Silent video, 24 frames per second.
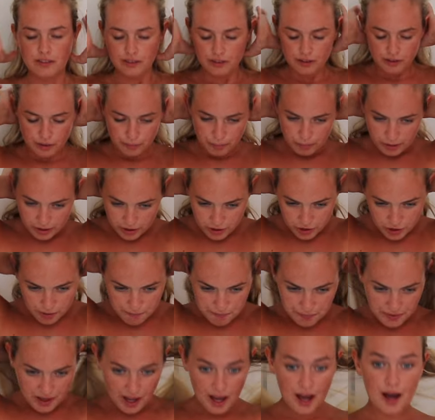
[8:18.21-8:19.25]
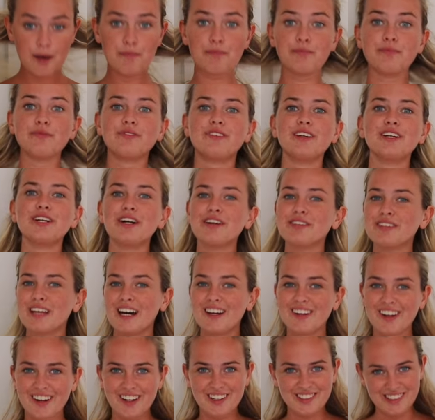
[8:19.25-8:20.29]
good impression. Did I
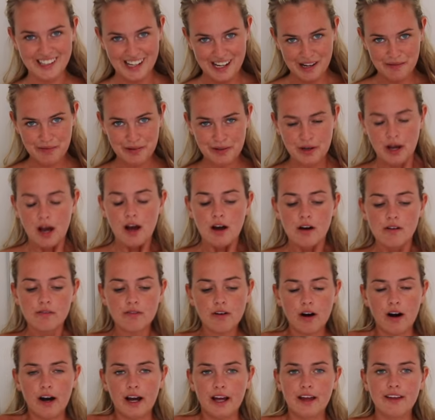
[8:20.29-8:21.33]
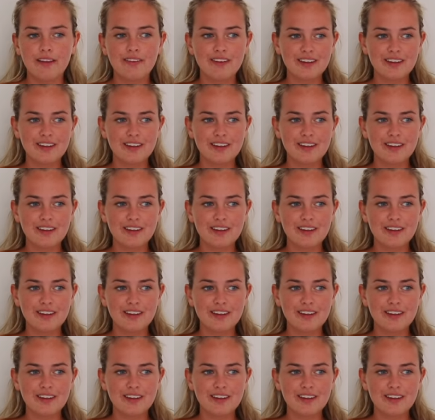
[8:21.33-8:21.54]
sound like a zip? Right,